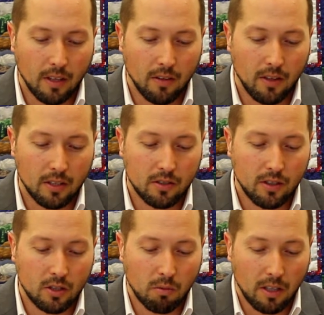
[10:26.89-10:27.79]

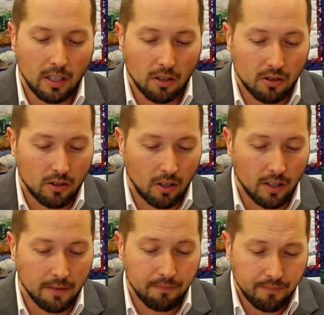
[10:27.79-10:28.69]
This really all
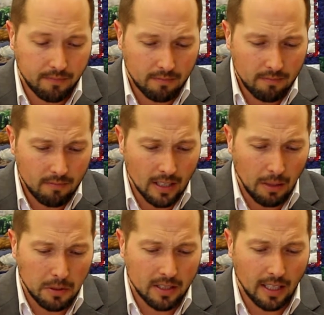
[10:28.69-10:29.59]
started,
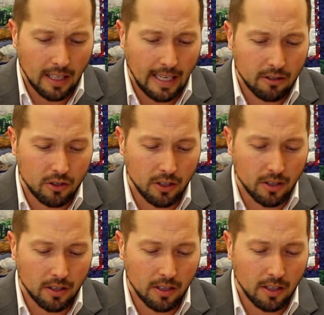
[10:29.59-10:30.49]
I would say, last
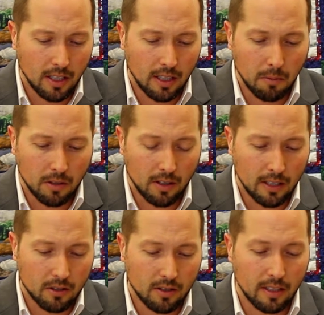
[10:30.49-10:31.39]
year with the
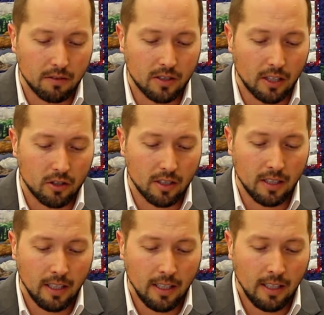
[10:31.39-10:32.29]
legislative
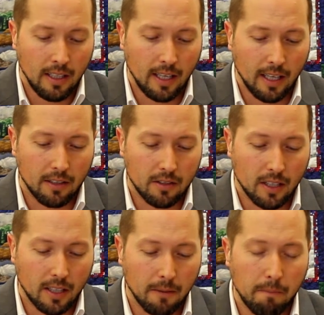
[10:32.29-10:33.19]
session,
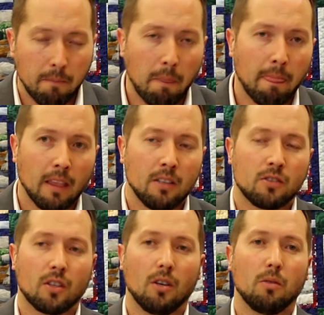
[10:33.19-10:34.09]
and
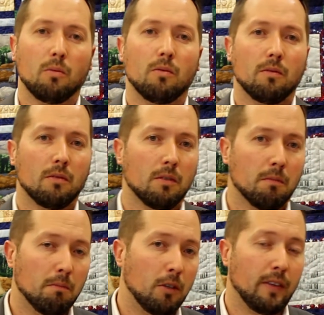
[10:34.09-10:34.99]
so
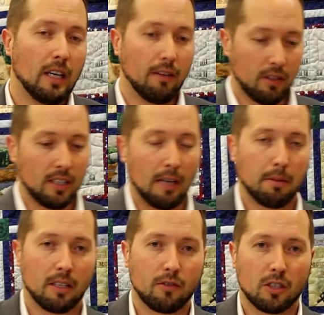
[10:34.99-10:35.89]
moving off the
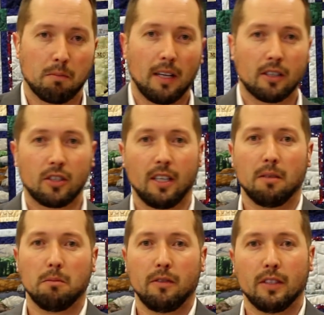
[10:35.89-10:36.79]
topic of just
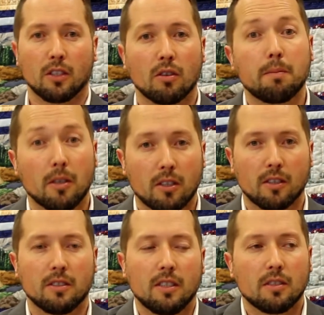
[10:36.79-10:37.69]
blockchain and moving to
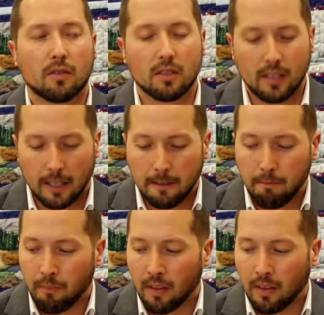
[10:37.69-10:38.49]
cryptocurrencies for a second,